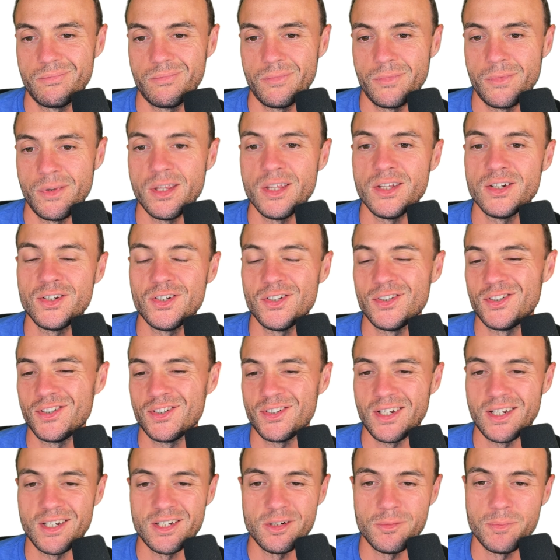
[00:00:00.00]
This is
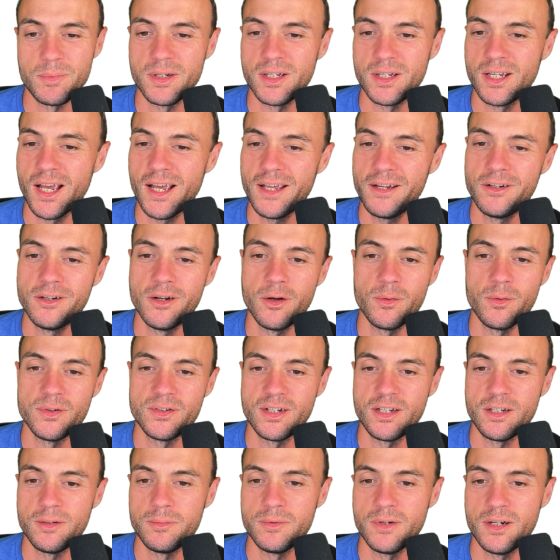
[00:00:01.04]
just HTTP. I know
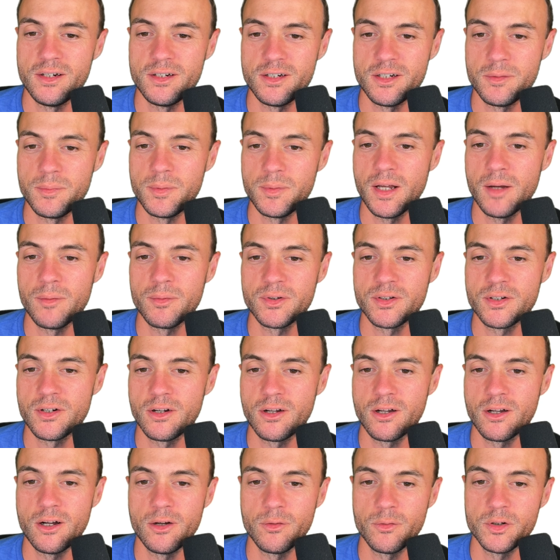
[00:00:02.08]
it's HTTP. I'm just
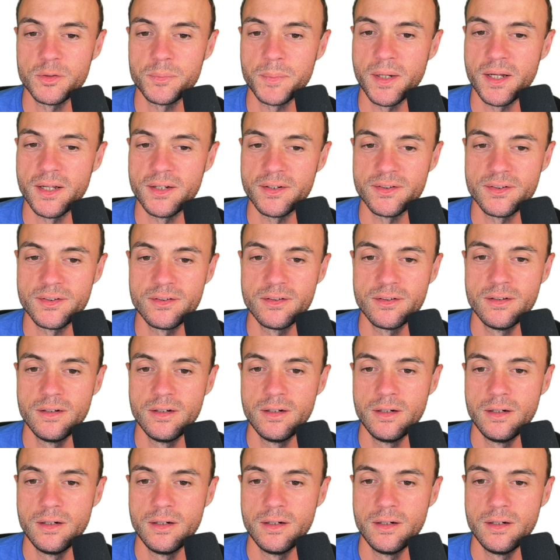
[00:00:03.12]
going to call it response.